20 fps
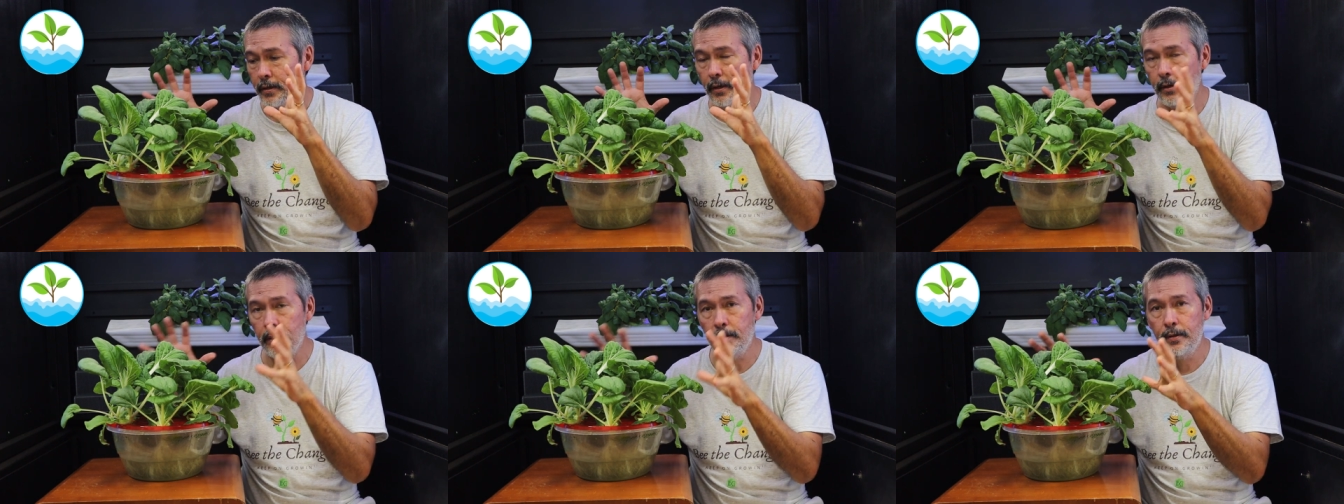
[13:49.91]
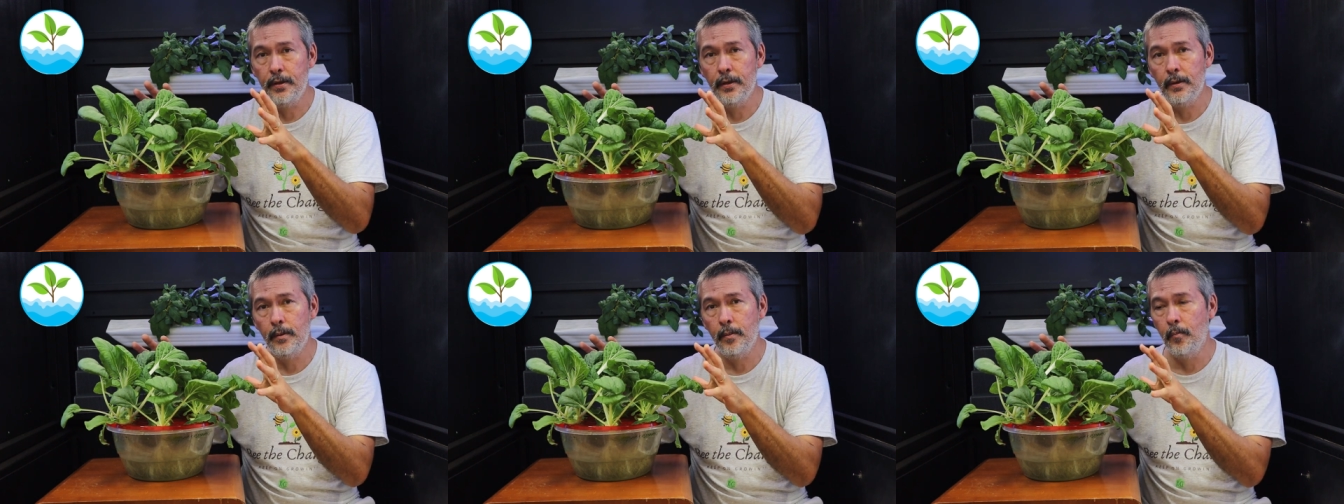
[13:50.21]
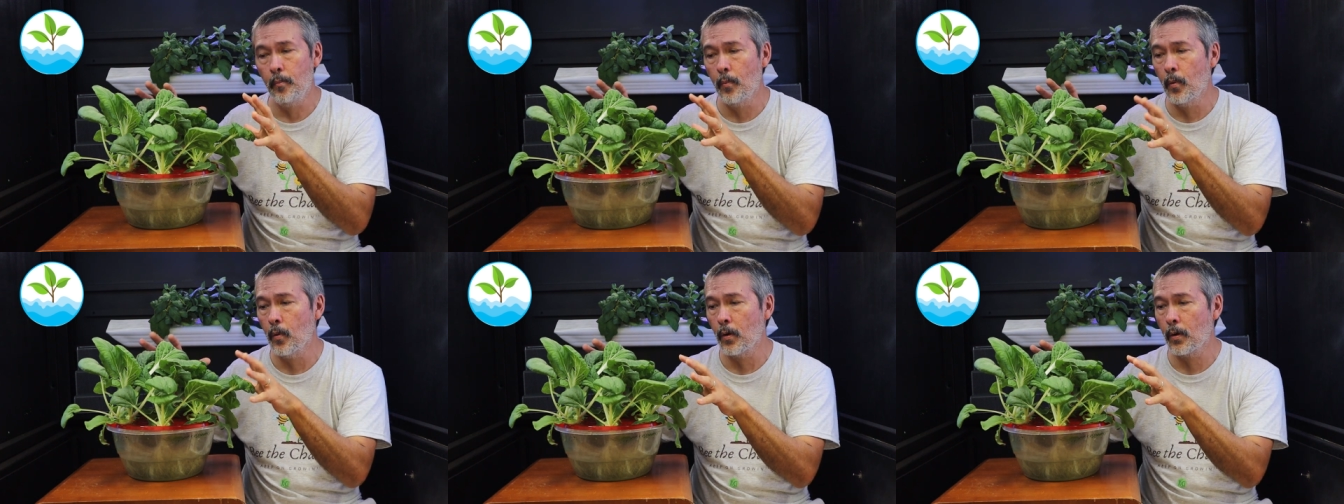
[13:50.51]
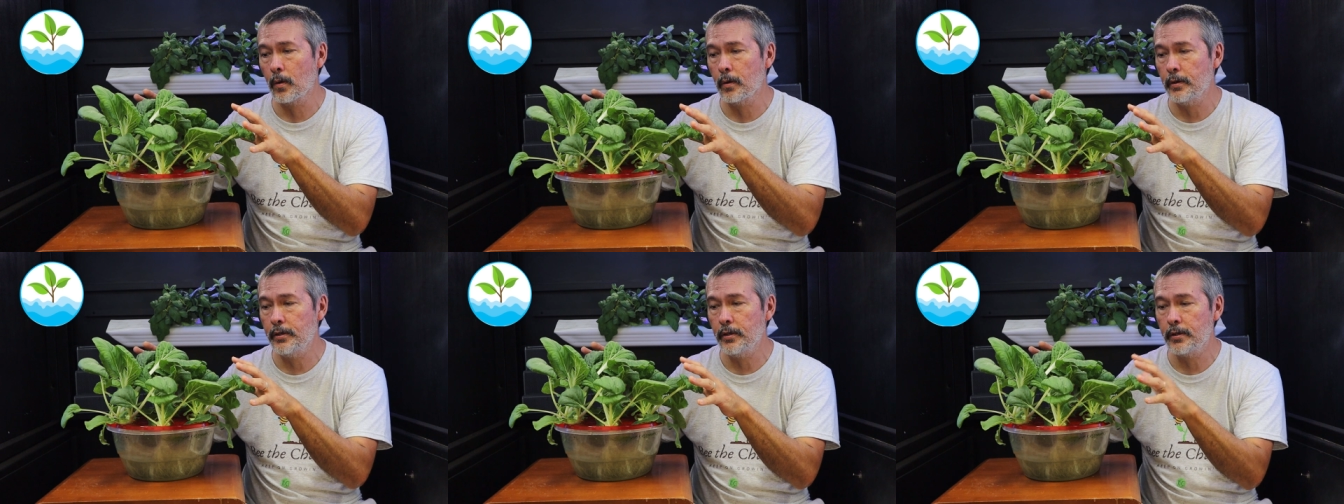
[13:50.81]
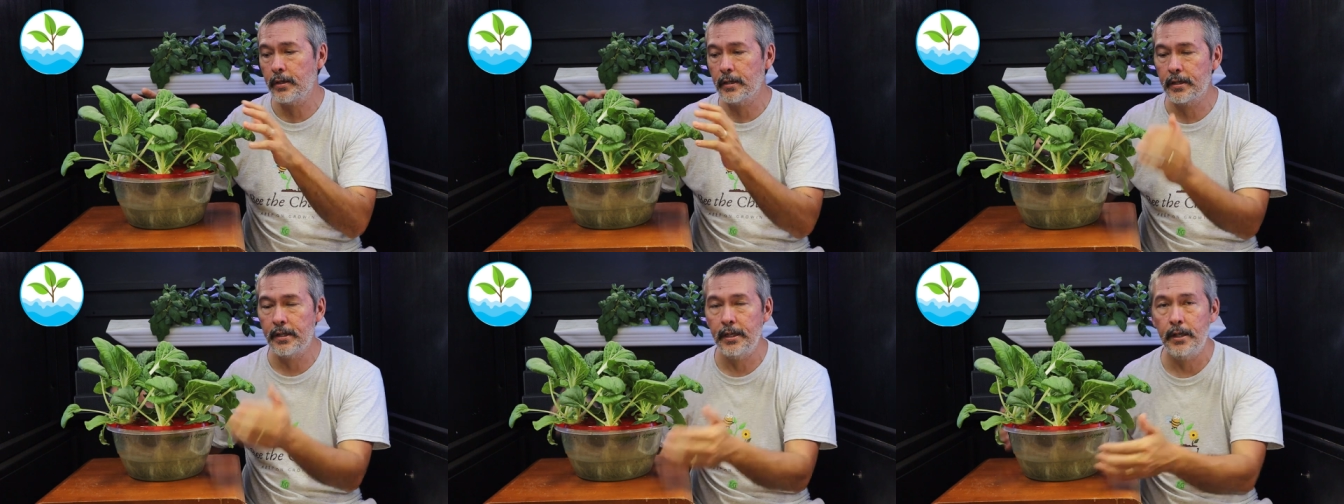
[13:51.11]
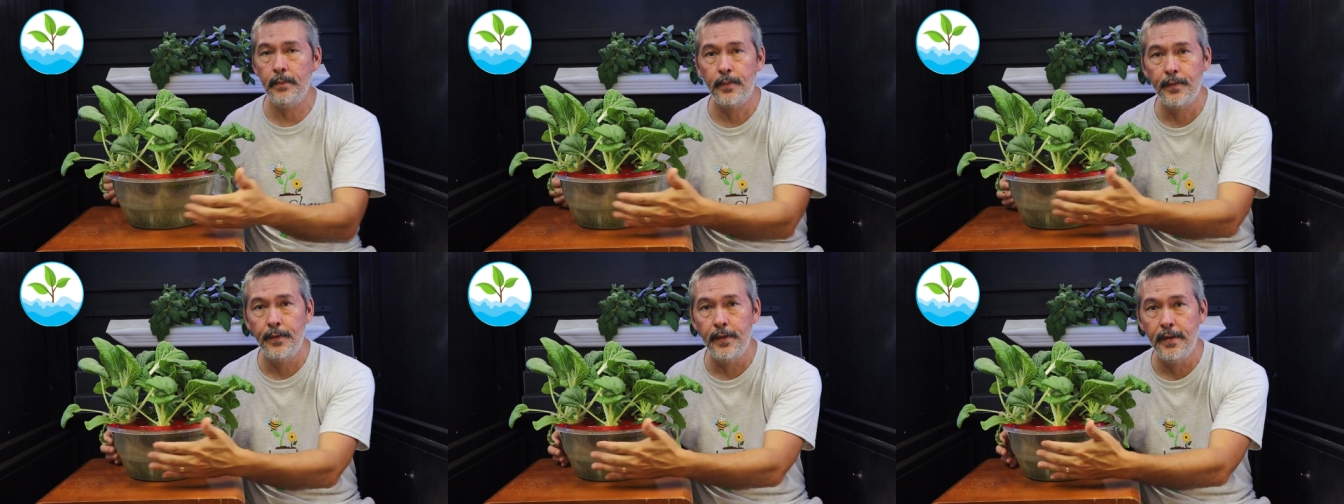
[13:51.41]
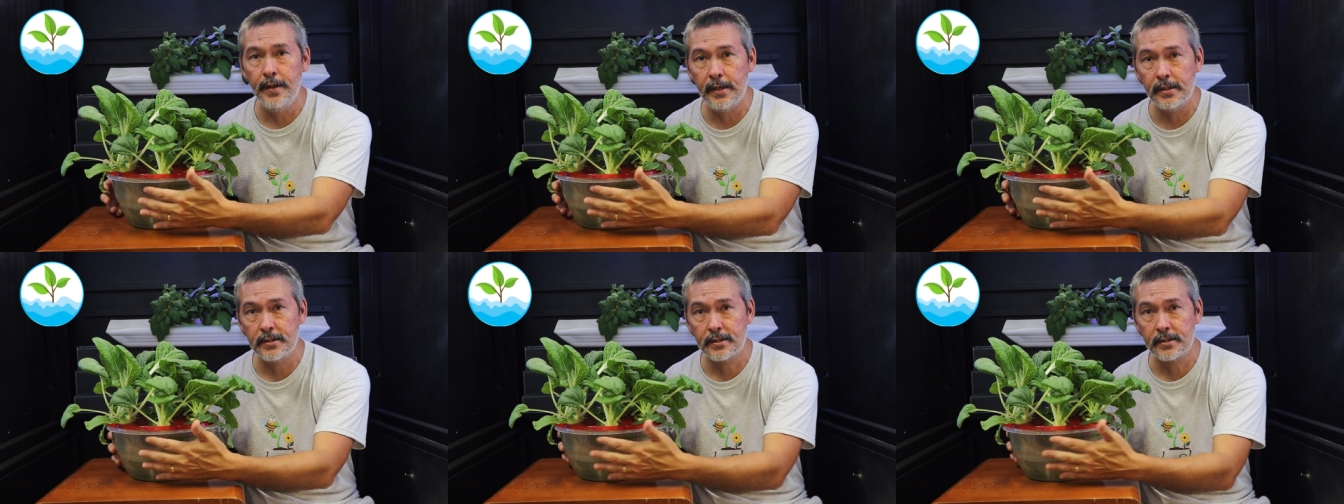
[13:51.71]
the, the more you can keep
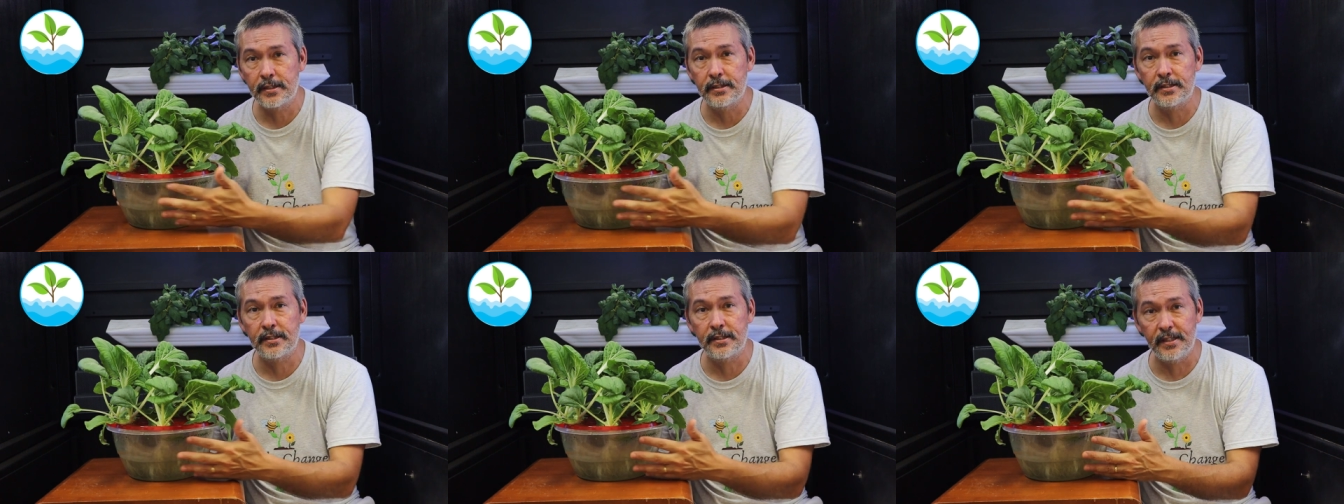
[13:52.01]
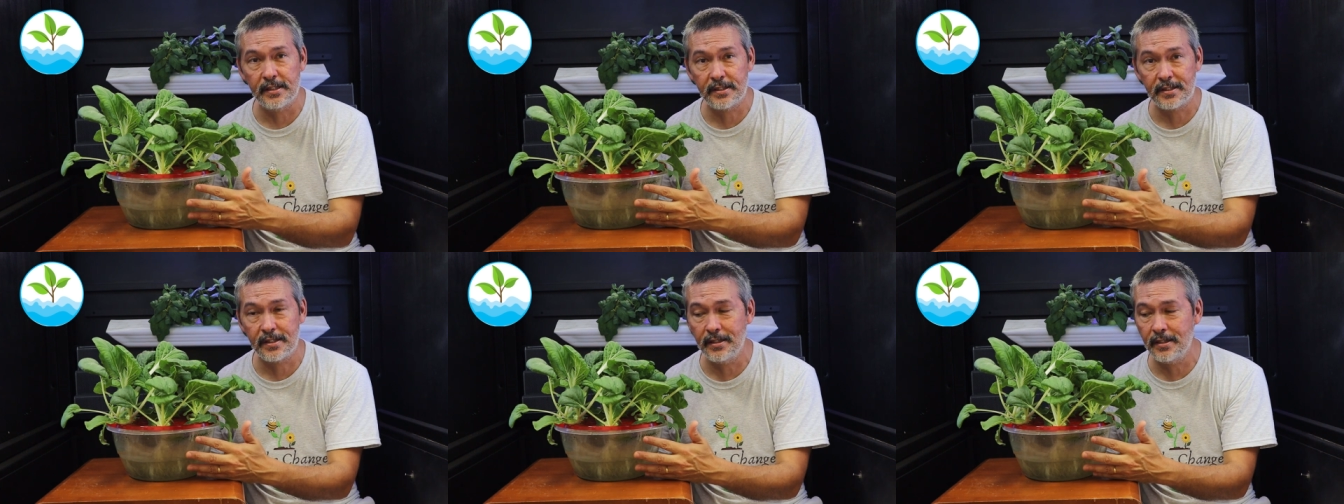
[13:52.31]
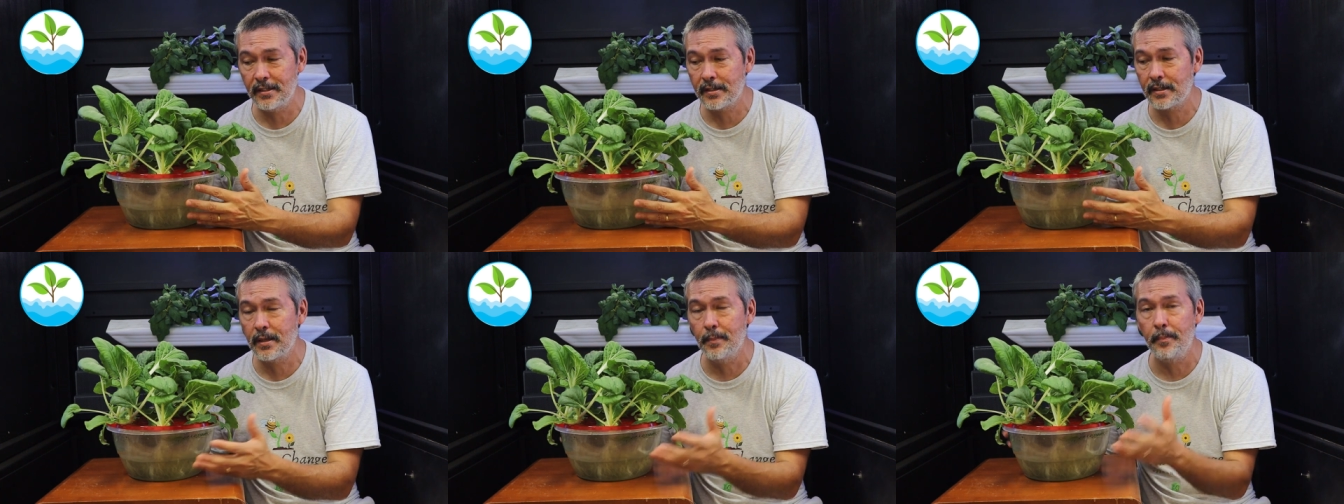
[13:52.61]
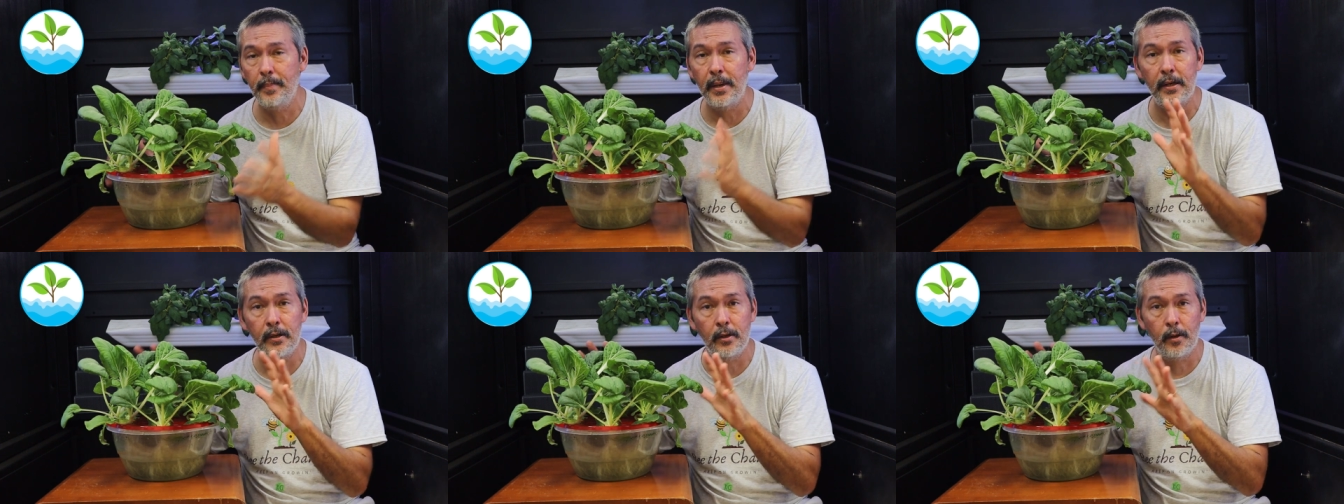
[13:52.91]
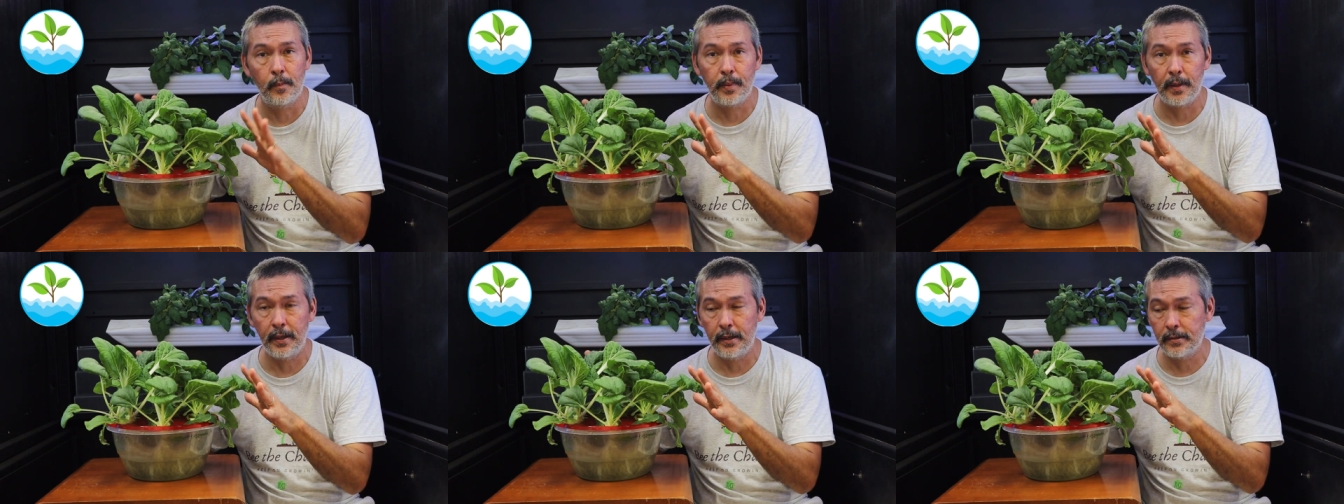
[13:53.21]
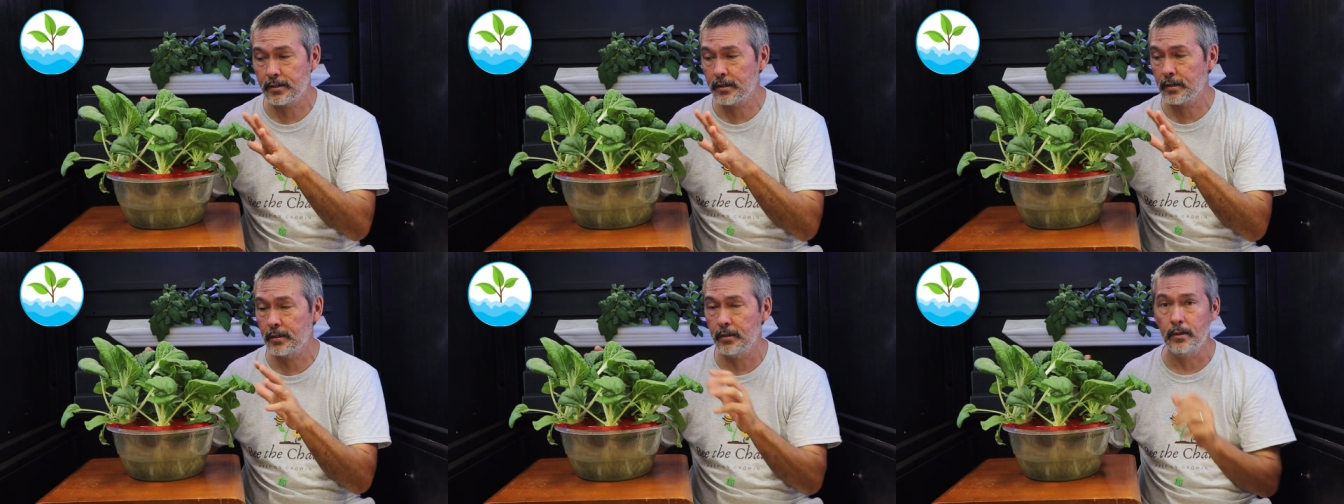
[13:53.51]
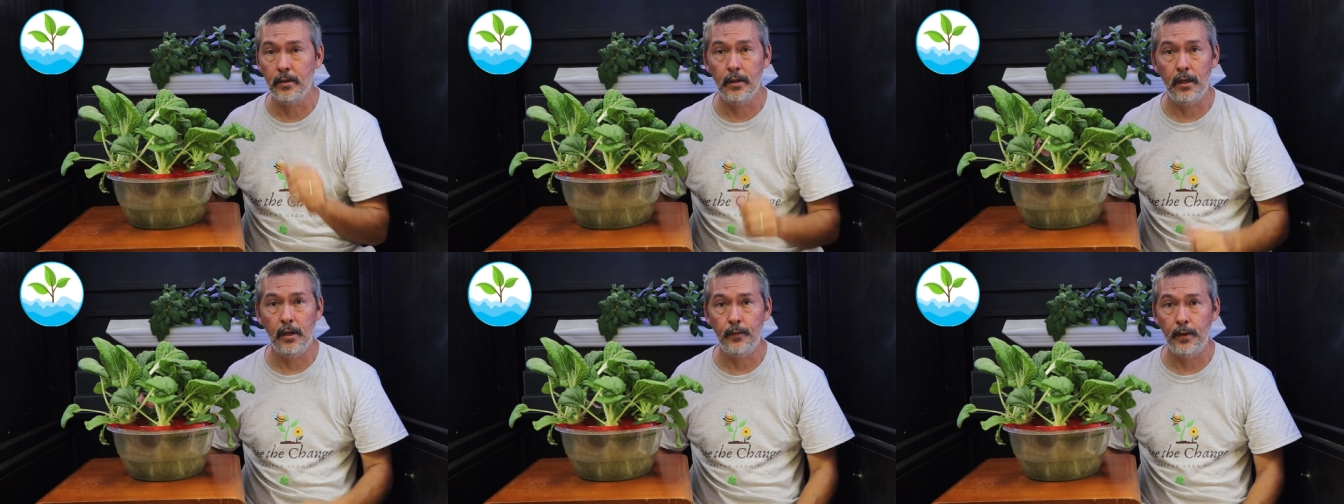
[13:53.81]
this consistent, the better your plants are going
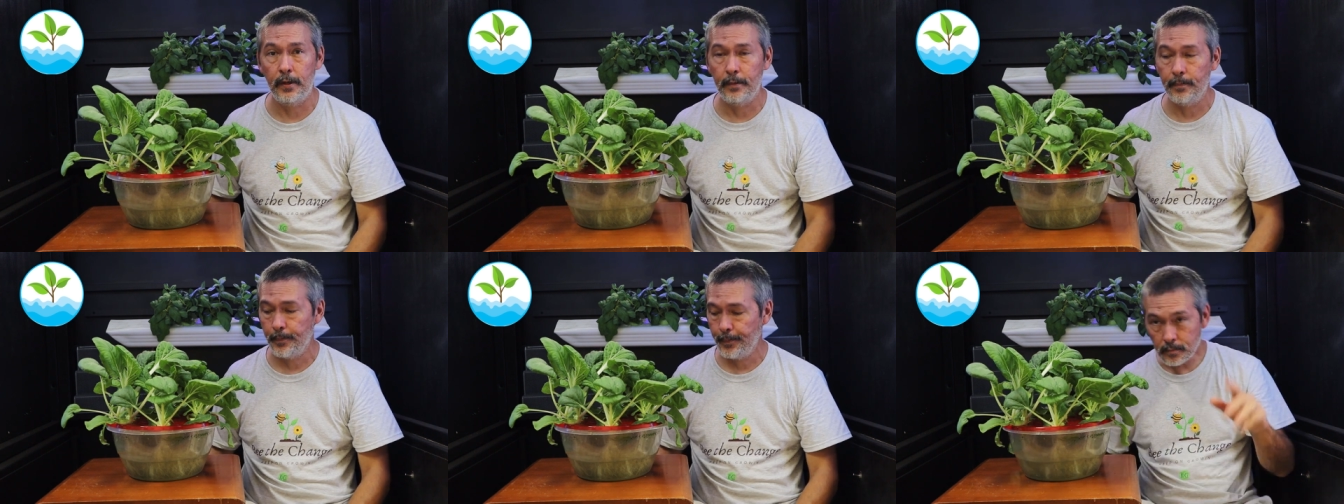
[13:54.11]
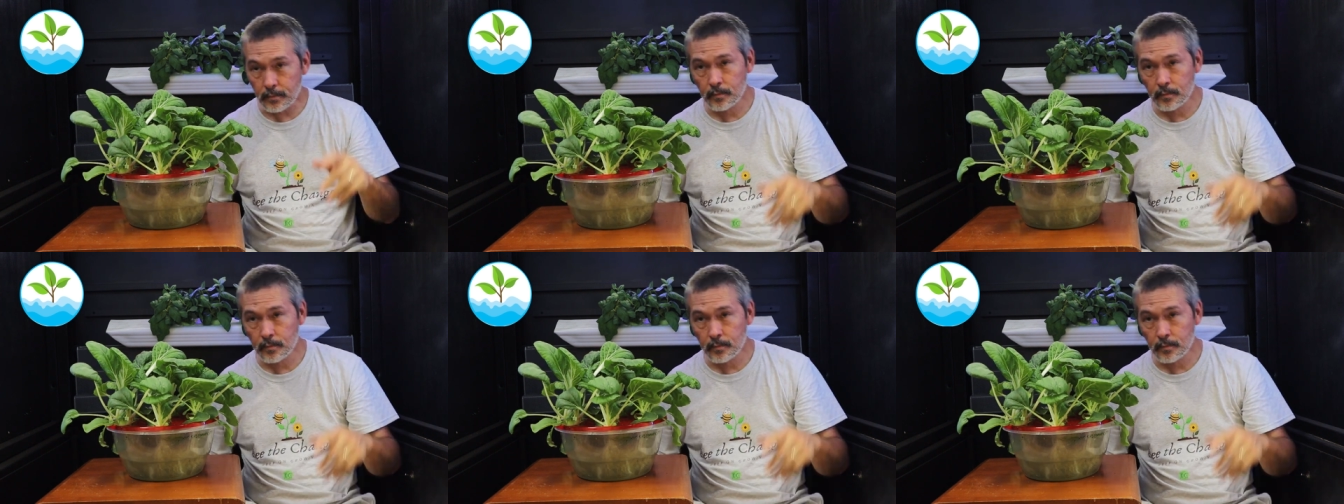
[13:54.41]
to love it.